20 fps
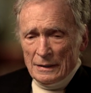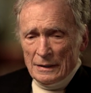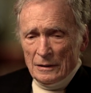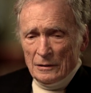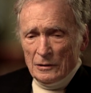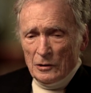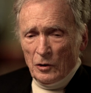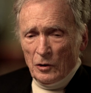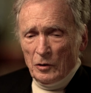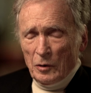
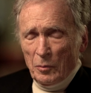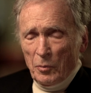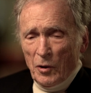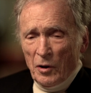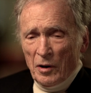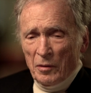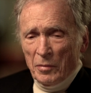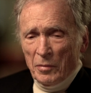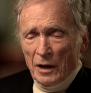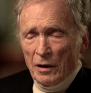looked
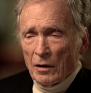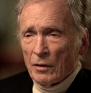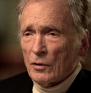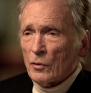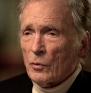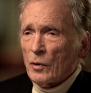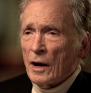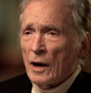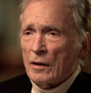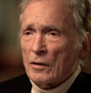upon by other
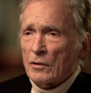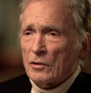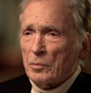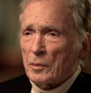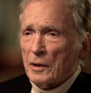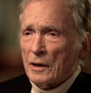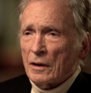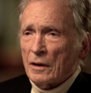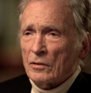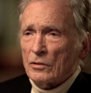writers,
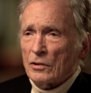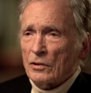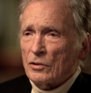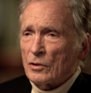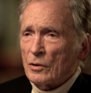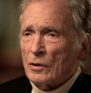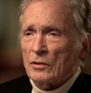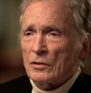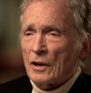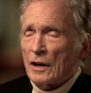because as
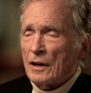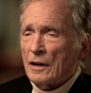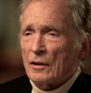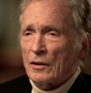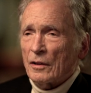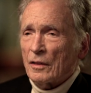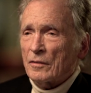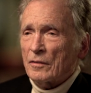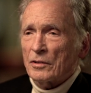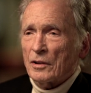soon as I
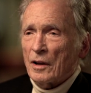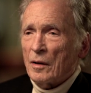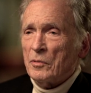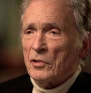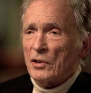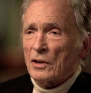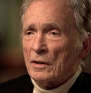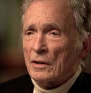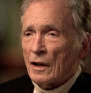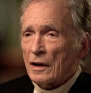hear the
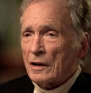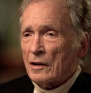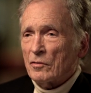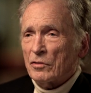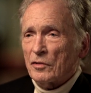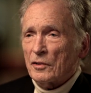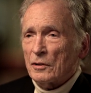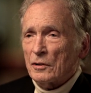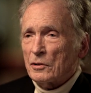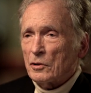subject, I can
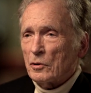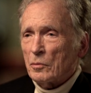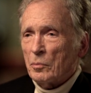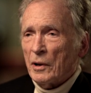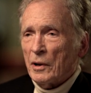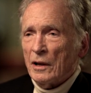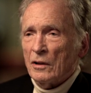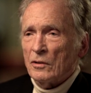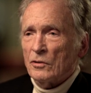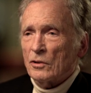fill two
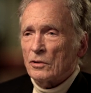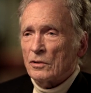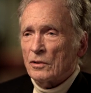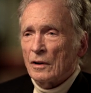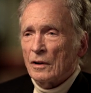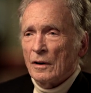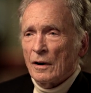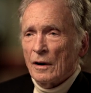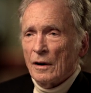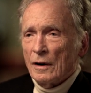pages
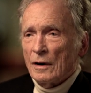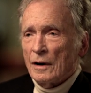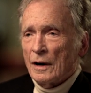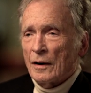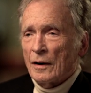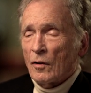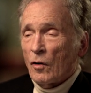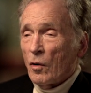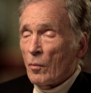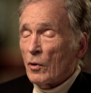at
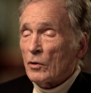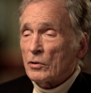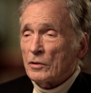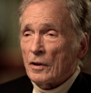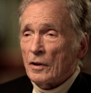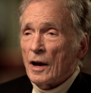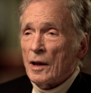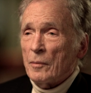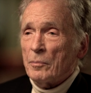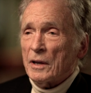almost
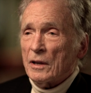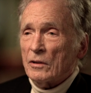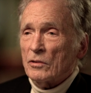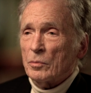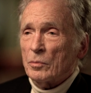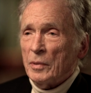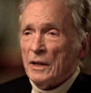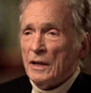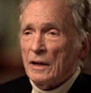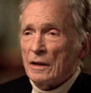typing
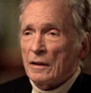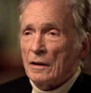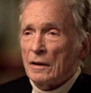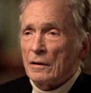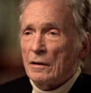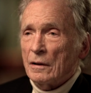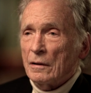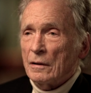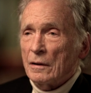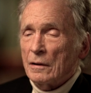speed.
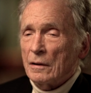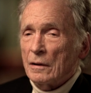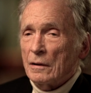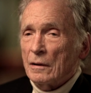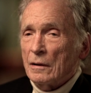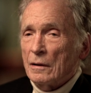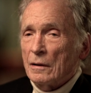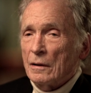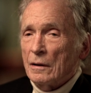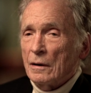
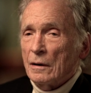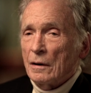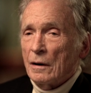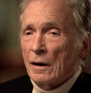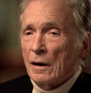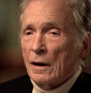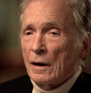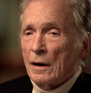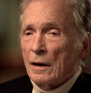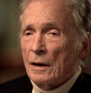
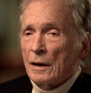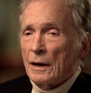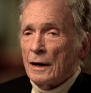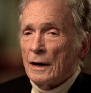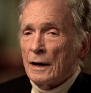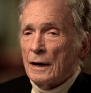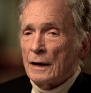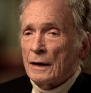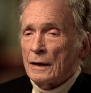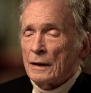
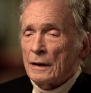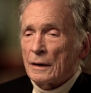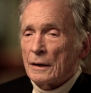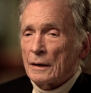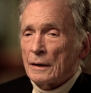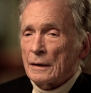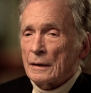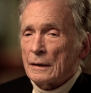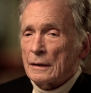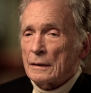
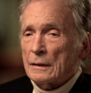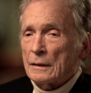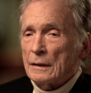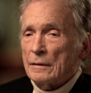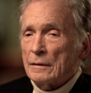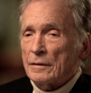And he